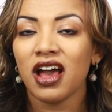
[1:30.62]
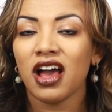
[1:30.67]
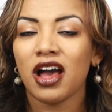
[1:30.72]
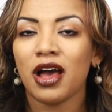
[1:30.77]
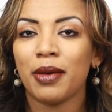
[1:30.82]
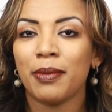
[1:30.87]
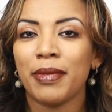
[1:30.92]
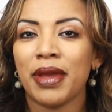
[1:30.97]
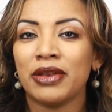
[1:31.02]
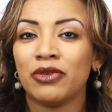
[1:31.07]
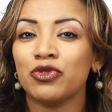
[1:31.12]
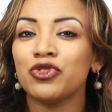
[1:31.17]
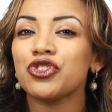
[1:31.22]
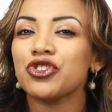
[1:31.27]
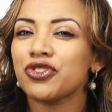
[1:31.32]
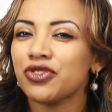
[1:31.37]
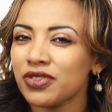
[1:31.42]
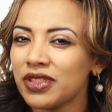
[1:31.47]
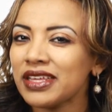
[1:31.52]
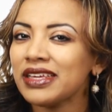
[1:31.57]
And
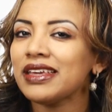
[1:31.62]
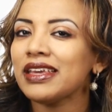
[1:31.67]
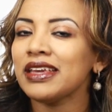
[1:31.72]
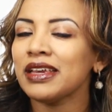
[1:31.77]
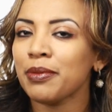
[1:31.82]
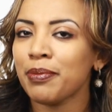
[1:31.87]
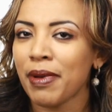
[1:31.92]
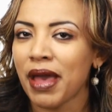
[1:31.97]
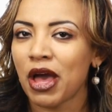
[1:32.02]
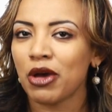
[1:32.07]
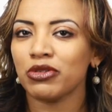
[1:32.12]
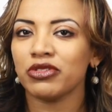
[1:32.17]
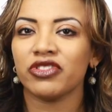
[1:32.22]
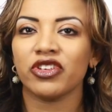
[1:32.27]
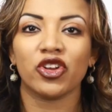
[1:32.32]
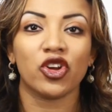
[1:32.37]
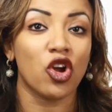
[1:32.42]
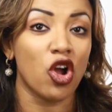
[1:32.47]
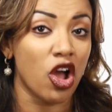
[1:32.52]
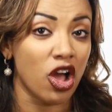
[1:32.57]
just thinking about
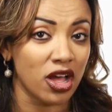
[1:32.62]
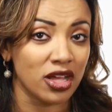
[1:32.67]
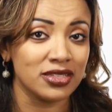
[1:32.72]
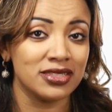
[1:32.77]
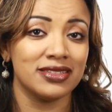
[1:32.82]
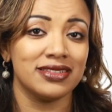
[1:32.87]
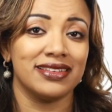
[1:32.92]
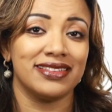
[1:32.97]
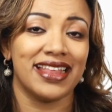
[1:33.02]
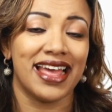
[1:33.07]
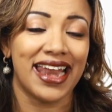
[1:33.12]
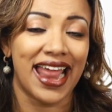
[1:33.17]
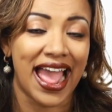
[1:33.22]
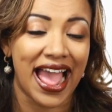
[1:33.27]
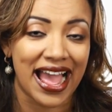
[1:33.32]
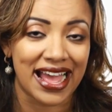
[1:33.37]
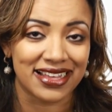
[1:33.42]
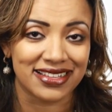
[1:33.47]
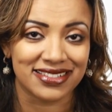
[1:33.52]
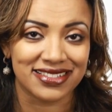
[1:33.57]
the cost that that
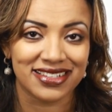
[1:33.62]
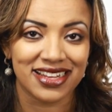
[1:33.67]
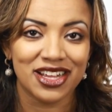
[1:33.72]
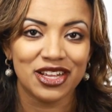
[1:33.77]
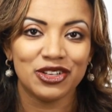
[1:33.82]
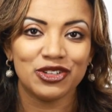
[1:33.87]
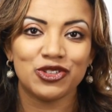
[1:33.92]
has